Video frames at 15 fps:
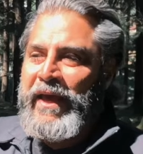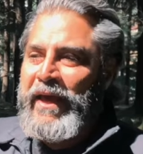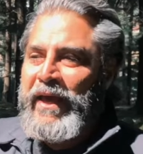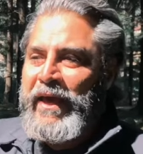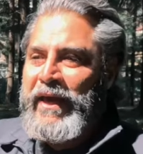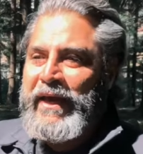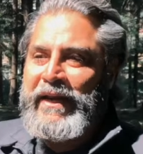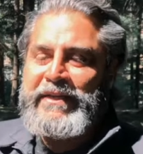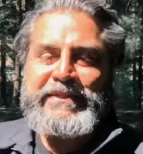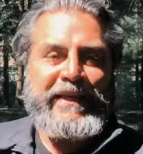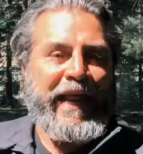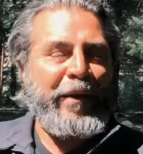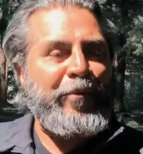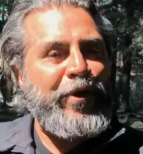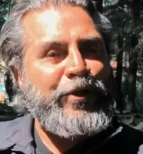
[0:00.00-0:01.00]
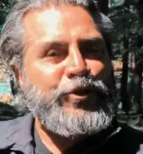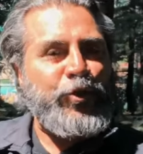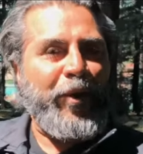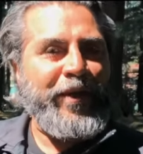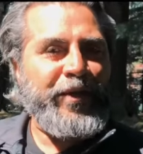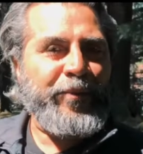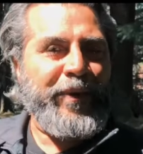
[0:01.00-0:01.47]
hey, listen, I want to
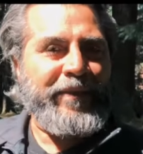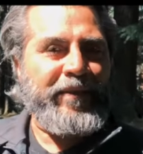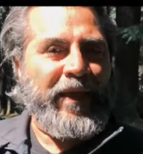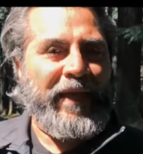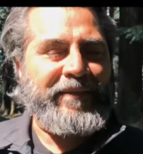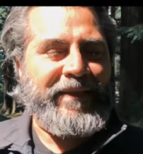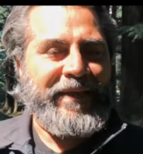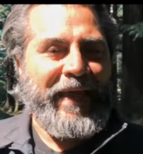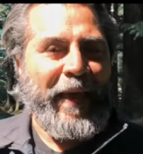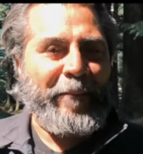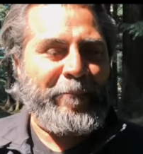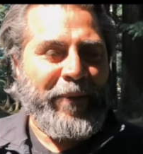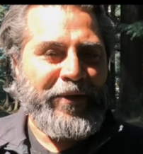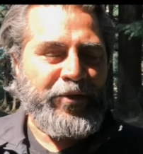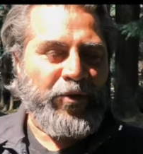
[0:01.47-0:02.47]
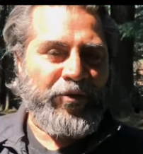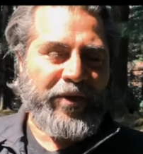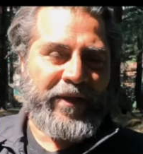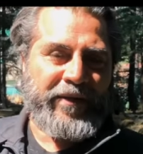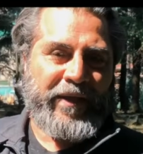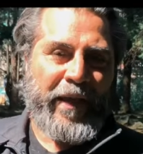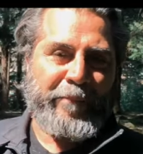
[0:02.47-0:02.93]
join you at, at the camp, at your
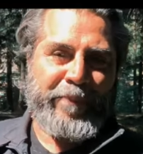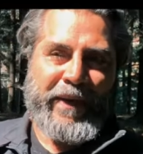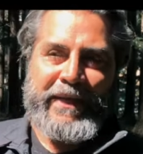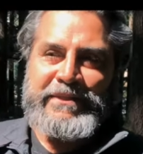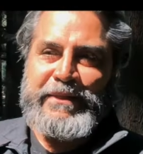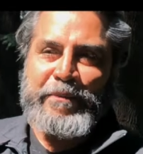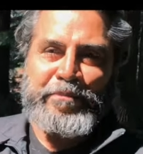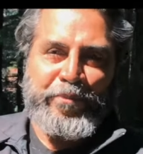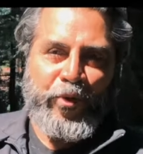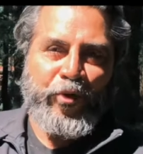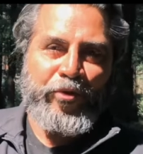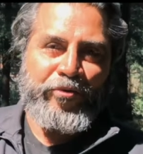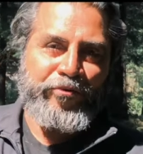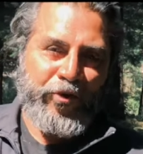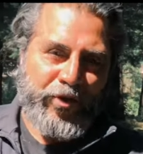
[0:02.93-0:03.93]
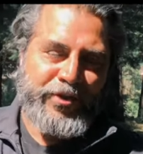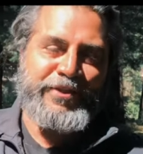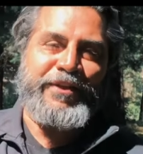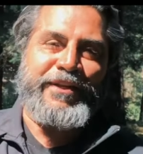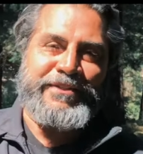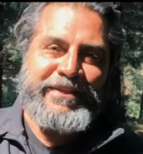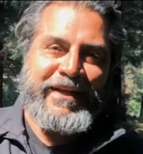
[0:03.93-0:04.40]
cricket camp. And I said, bro, focus on
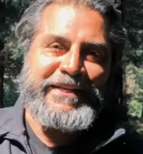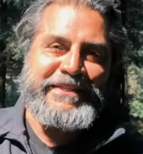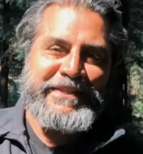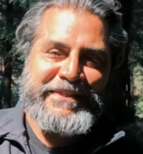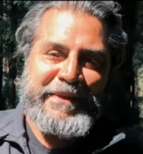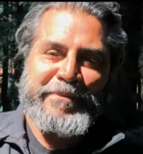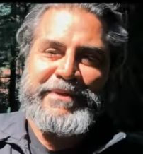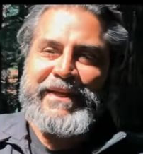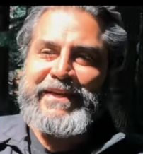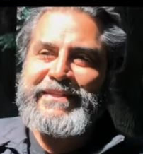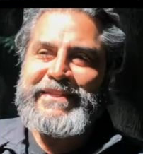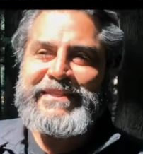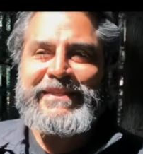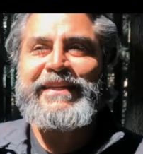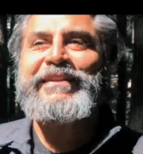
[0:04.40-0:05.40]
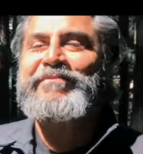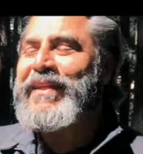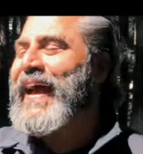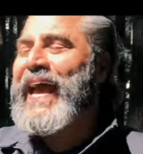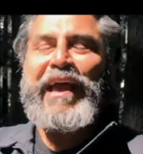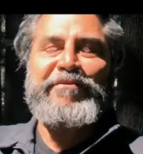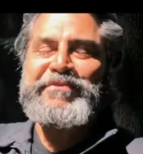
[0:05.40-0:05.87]
your studies and table tennis. He said,
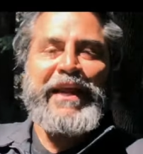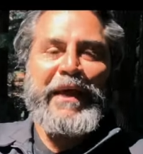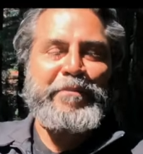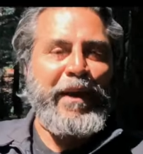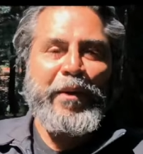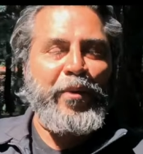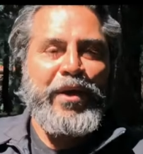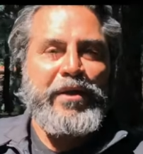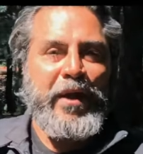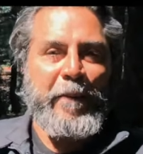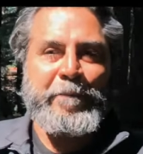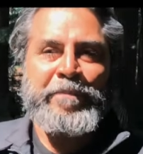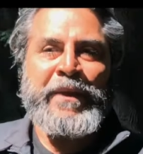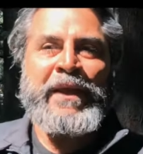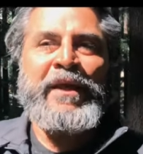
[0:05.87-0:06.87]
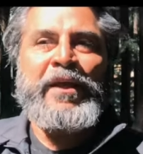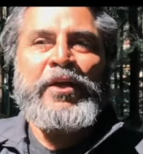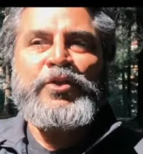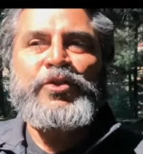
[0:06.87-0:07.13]
I have time, I want to come. So